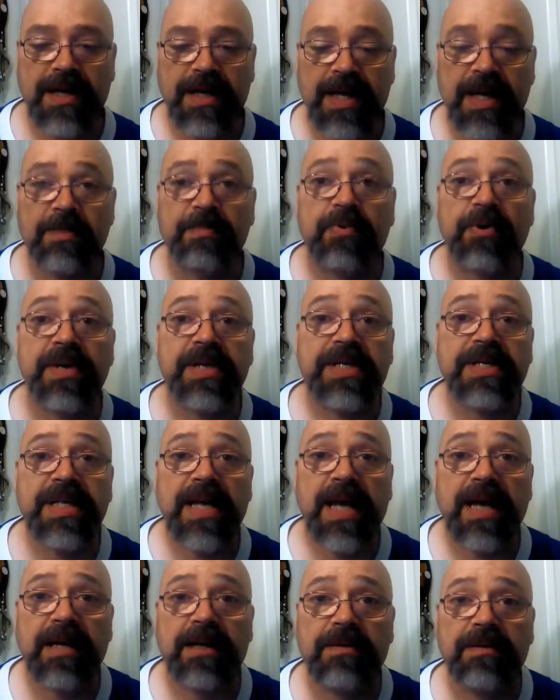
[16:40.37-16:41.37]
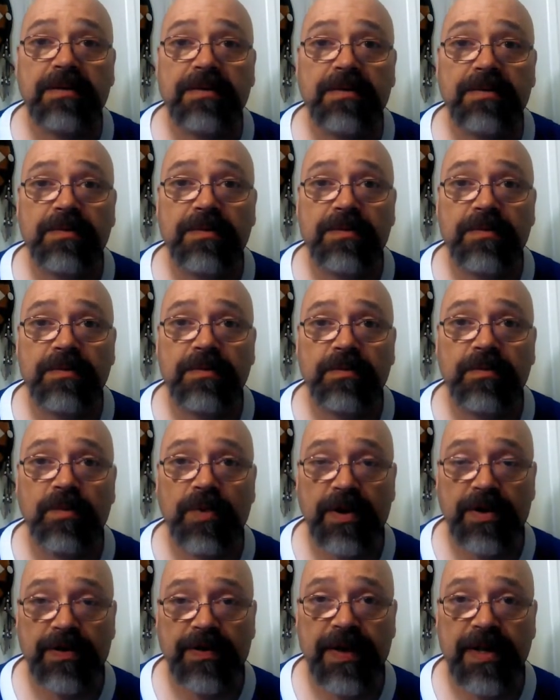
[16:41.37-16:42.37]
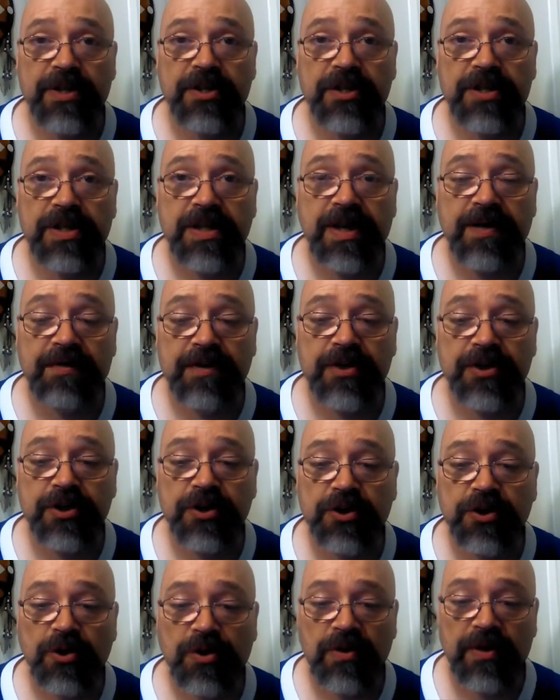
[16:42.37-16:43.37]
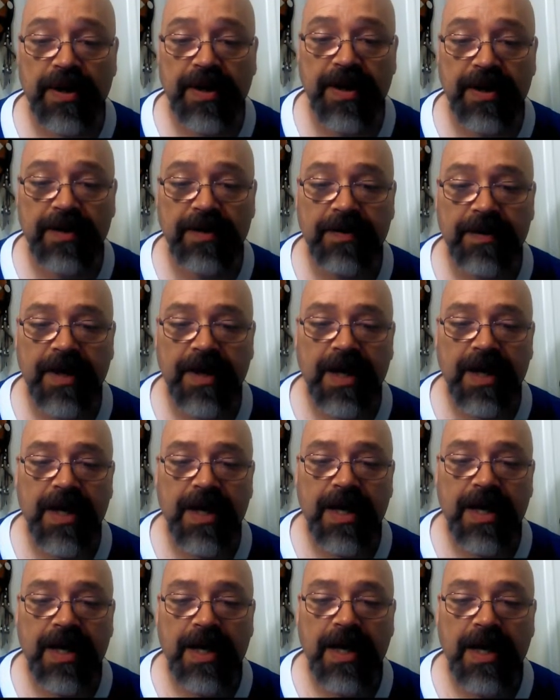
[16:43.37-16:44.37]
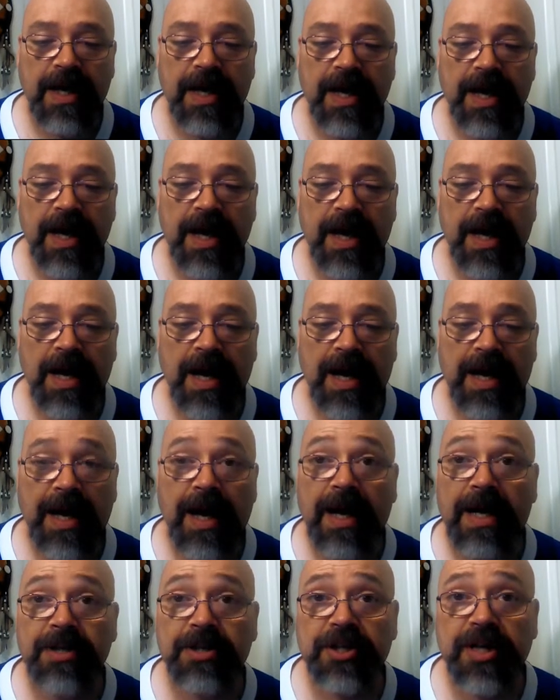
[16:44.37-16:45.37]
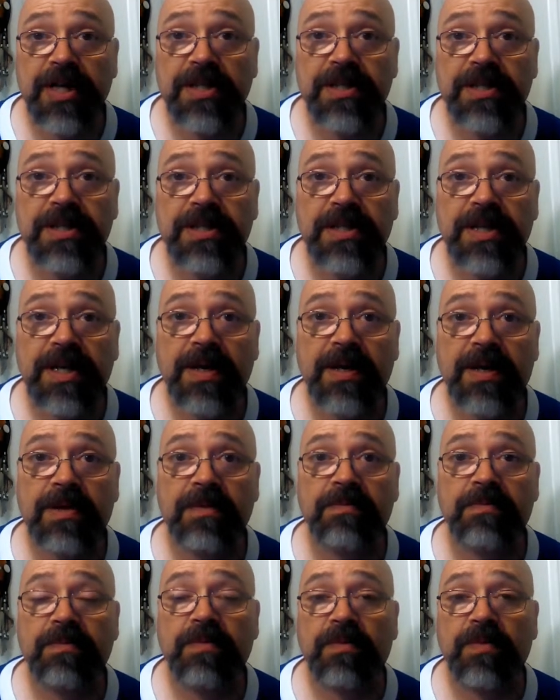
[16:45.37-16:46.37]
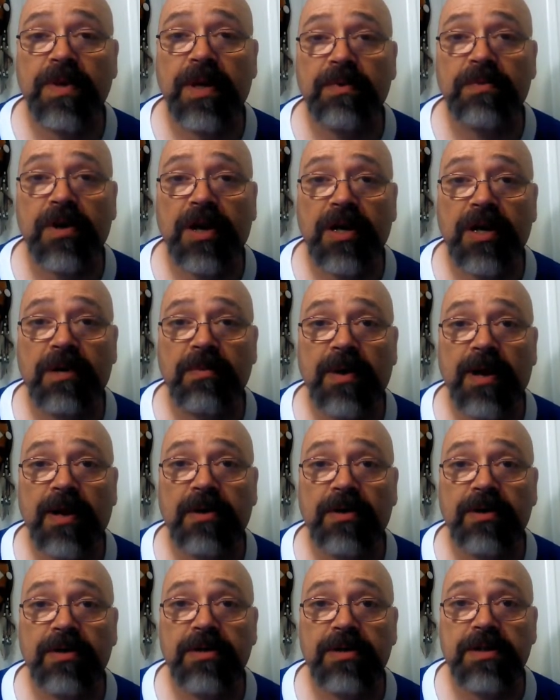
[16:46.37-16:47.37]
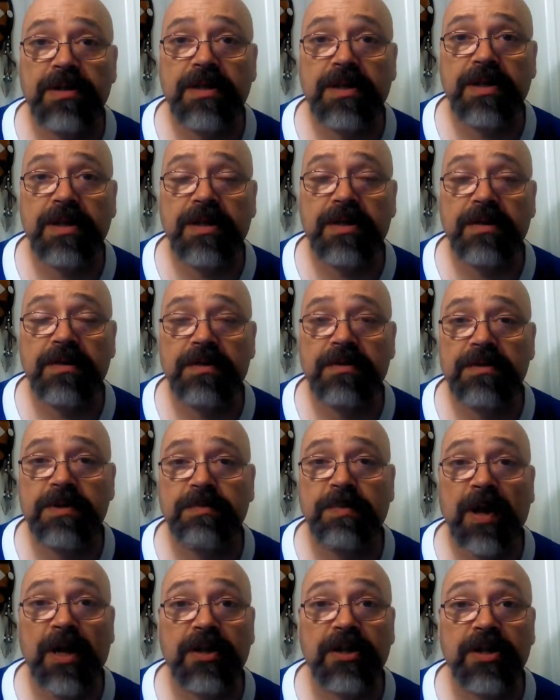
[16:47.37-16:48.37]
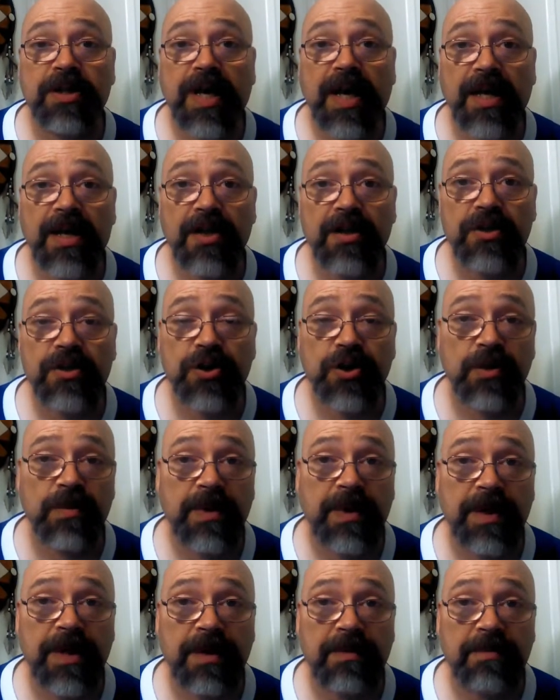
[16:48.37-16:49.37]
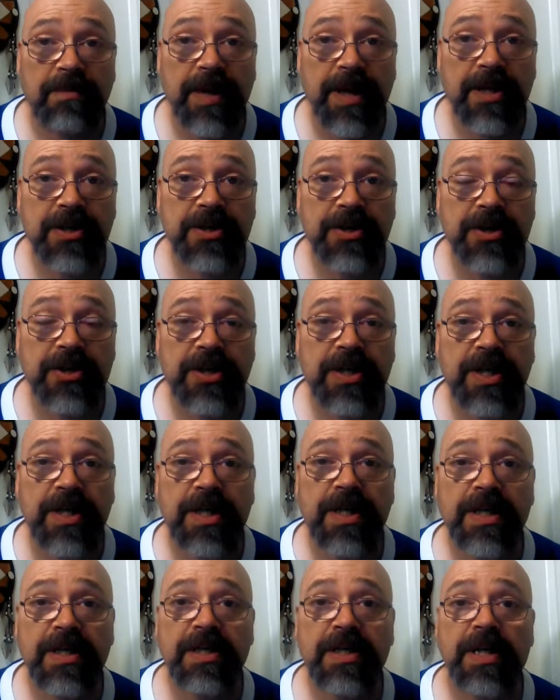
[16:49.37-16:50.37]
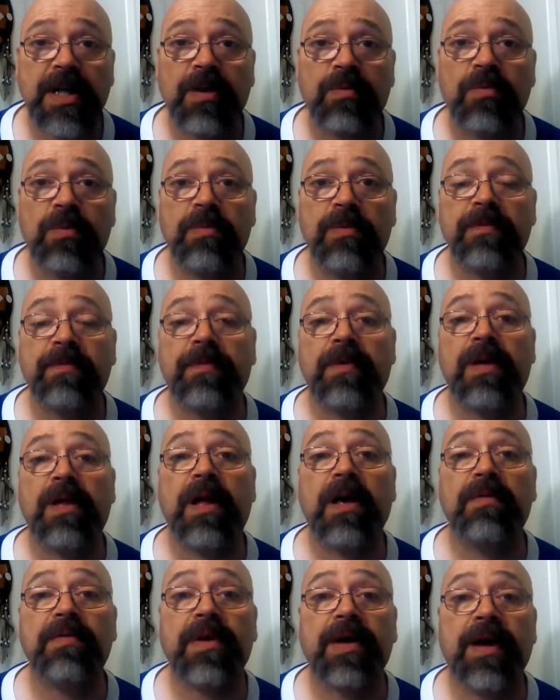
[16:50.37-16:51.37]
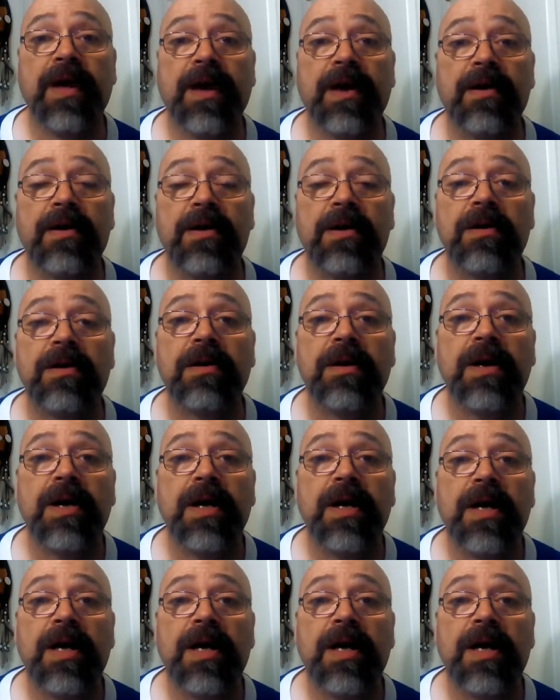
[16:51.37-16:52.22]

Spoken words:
he brings that with each and every story. I got a chance to see them talking about spontaneous human combustion. A woman fell out of the air.